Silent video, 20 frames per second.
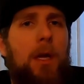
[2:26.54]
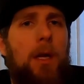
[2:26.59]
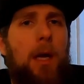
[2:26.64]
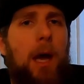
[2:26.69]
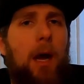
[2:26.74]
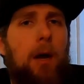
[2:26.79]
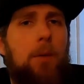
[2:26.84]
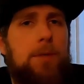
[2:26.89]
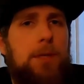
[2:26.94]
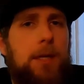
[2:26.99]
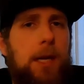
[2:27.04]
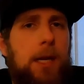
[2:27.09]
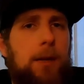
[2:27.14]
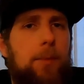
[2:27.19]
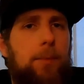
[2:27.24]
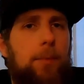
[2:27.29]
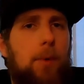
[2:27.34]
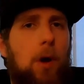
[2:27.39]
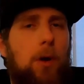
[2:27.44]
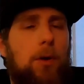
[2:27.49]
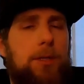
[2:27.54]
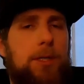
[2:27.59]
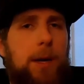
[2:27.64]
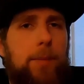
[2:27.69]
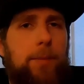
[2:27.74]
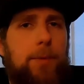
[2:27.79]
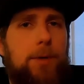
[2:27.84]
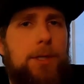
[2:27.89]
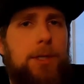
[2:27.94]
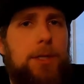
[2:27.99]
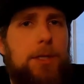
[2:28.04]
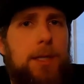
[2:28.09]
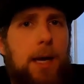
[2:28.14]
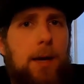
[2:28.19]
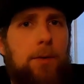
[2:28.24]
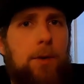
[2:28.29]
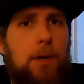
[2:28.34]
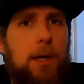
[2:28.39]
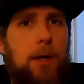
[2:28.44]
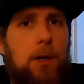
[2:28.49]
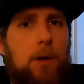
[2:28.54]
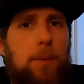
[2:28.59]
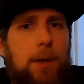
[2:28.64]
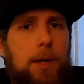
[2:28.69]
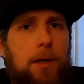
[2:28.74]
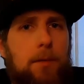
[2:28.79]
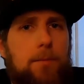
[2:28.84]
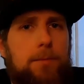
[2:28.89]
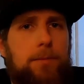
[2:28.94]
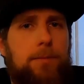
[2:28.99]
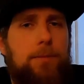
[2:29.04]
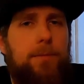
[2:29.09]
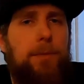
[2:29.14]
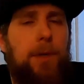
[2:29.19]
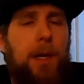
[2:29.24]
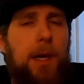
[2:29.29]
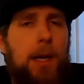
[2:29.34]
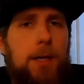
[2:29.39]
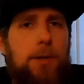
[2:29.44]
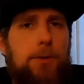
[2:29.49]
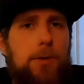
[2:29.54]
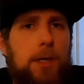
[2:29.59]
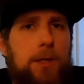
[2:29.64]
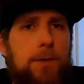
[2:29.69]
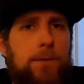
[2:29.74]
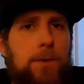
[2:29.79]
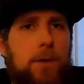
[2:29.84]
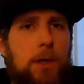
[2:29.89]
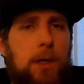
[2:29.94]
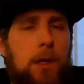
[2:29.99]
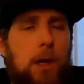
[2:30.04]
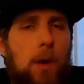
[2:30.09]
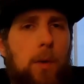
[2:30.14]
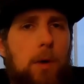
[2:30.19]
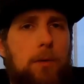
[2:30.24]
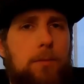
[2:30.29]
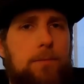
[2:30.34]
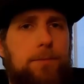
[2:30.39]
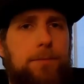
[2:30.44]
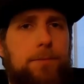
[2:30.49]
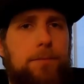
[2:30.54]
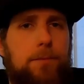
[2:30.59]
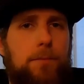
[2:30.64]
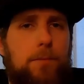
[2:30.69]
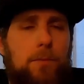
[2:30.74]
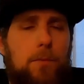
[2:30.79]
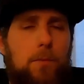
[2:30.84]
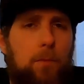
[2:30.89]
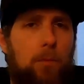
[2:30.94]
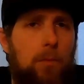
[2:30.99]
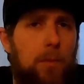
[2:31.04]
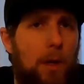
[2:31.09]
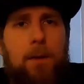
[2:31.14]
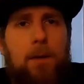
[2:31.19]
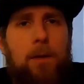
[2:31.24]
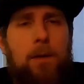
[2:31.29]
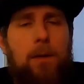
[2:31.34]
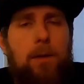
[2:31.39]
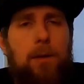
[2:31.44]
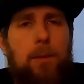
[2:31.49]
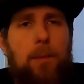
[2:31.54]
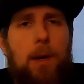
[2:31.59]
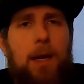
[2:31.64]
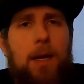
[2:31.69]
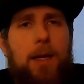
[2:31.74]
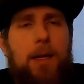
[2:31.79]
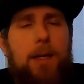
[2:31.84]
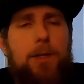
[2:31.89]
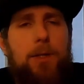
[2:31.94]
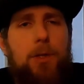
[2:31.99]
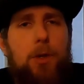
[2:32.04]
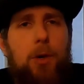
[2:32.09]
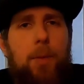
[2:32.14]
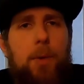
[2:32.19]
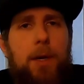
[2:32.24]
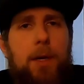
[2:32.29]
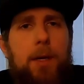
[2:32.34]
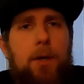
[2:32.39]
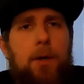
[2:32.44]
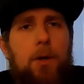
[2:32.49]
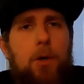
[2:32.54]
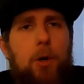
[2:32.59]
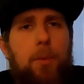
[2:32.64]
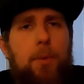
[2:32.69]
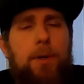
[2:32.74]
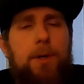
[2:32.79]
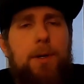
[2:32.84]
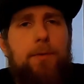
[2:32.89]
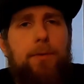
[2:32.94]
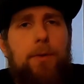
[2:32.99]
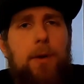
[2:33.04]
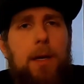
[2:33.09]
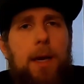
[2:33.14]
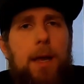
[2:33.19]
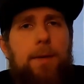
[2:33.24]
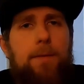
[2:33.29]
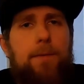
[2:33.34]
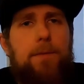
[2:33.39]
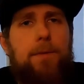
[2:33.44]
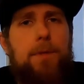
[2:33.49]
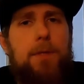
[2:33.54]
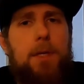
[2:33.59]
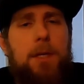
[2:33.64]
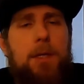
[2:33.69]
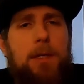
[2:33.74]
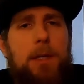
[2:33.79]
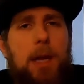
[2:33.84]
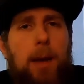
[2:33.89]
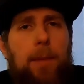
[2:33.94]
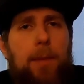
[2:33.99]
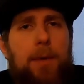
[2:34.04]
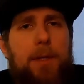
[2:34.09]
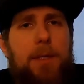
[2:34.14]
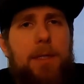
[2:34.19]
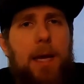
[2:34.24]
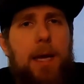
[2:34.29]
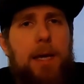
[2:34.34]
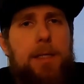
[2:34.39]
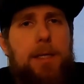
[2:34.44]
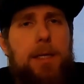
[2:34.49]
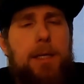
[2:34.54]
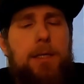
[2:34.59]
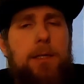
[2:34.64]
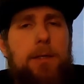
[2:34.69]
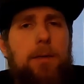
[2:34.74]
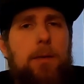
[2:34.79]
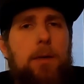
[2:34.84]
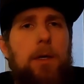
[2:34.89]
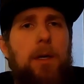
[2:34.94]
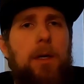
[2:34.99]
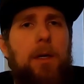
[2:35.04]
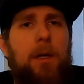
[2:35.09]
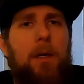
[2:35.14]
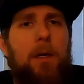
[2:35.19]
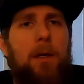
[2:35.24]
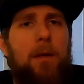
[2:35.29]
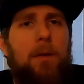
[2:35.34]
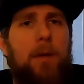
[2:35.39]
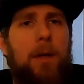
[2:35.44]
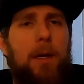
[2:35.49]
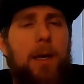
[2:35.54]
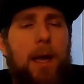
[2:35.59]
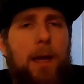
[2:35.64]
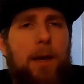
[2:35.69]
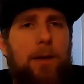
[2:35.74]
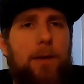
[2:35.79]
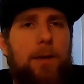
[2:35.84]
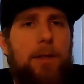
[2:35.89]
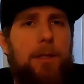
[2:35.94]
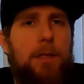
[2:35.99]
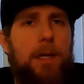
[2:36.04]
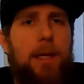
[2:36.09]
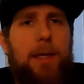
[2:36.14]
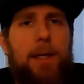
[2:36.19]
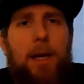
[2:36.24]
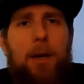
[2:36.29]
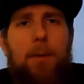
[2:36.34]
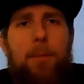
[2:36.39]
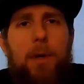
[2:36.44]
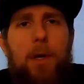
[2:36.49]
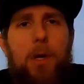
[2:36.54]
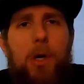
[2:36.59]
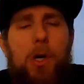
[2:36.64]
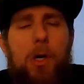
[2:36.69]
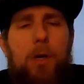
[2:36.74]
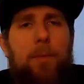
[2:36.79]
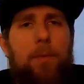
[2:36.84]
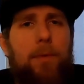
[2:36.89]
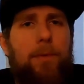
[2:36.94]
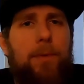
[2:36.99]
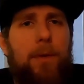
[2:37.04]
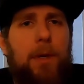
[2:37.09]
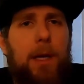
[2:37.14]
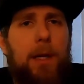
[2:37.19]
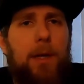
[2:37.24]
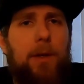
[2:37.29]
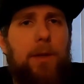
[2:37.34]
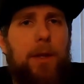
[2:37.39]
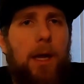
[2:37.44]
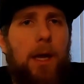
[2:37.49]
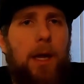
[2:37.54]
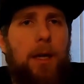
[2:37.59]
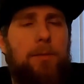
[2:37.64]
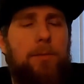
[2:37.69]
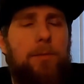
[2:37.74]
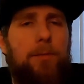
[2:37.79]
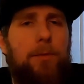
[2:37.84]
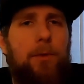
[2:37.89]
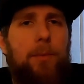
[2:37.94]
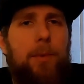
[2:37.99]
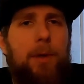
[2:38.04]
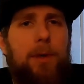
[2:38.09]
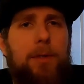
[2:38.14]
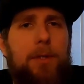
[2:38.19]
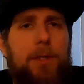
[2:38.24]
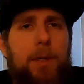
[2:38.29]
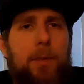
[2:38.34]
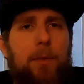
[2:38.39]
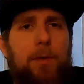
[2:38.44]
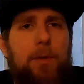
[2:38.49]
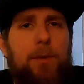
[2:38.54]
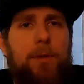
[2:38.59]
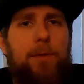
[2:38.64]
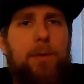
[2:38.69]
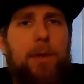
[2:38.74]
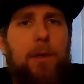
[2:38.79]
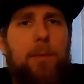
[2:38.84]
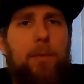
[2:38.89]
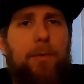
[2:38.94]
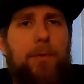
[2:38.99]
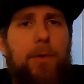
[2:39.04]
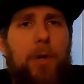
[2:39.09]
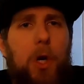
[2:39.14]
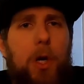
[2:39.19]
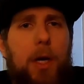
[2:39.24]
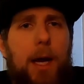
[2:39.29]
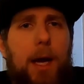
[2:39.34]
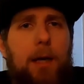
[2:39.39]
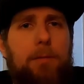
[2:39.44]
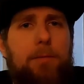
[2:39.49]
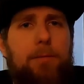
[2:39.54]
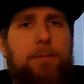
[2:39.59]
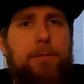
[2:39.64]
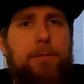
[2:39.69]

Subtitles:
help to keep oil temperatures down a little bit and heat transfer lower. The blankets come in a couple of different lengths and diameter sizes. Again, there's a link down below. If you click on there, you'll be able to see what's available for your car.